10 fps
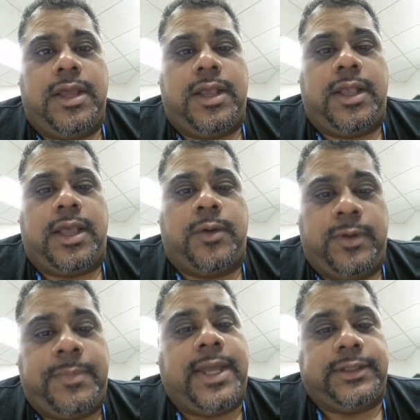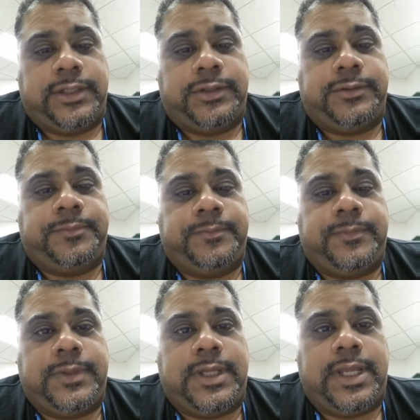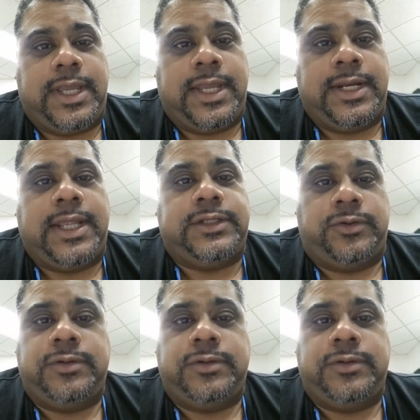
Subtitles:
I went back there and I told him that